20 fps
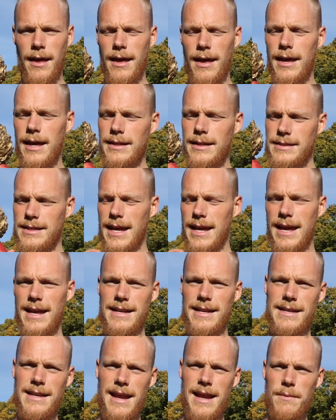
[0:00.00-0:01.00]
It's a
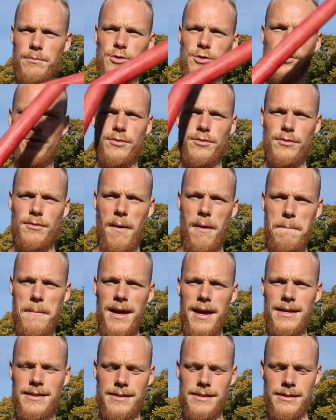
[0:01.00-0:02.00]
Neptune
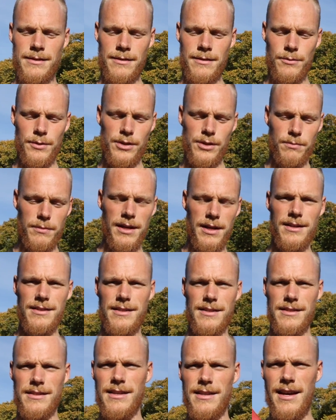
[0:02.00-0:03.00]
mace, which means
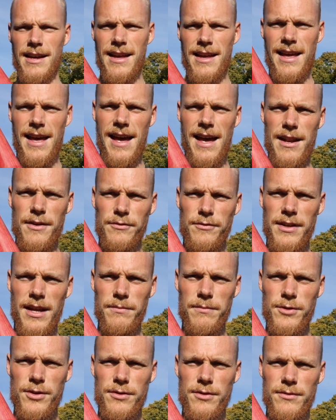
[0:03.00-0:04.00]
it's the head of
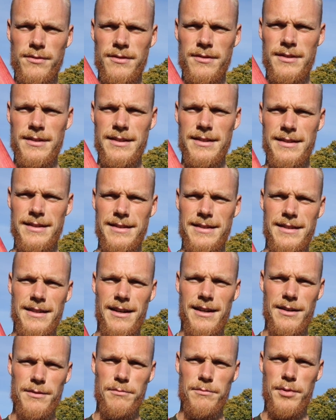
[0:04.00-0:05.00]
Neptune
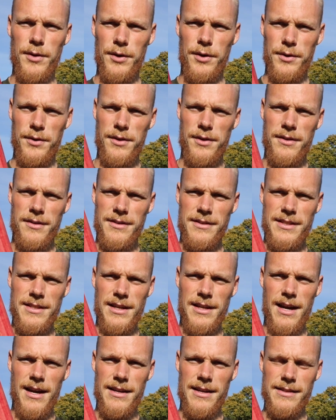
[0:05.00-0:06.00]
on both
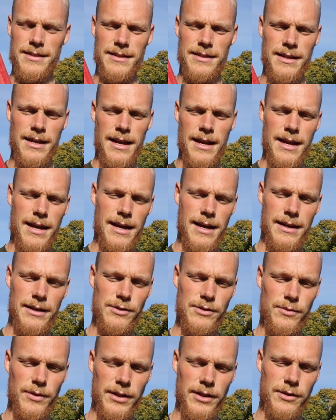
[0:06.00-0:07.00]
sides, and
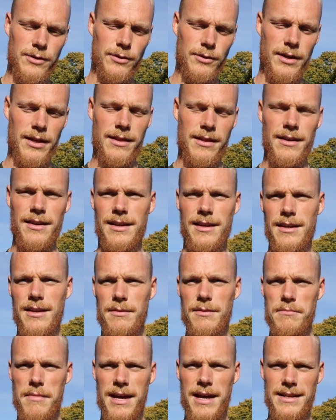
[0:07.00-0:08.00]
it's really cool. I think he
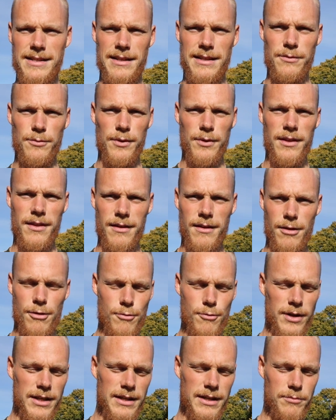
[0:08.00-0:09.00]
makes it with a
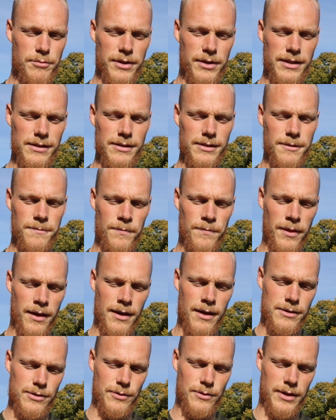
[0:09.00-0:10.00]
3D printer,
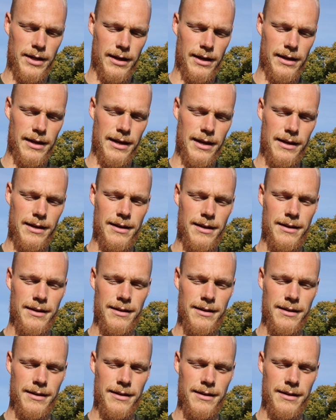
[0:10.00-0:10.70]
so we can get,